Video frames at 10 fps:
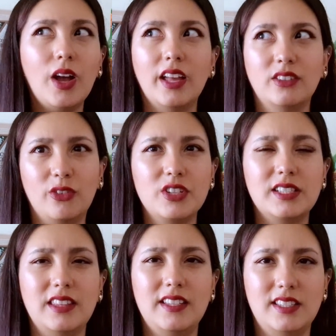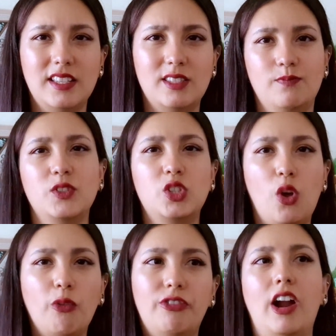and obviously this is
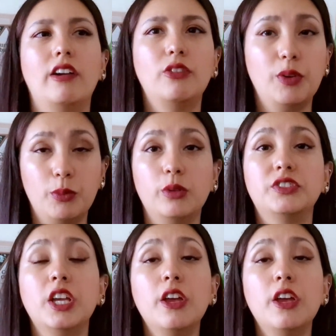so far removed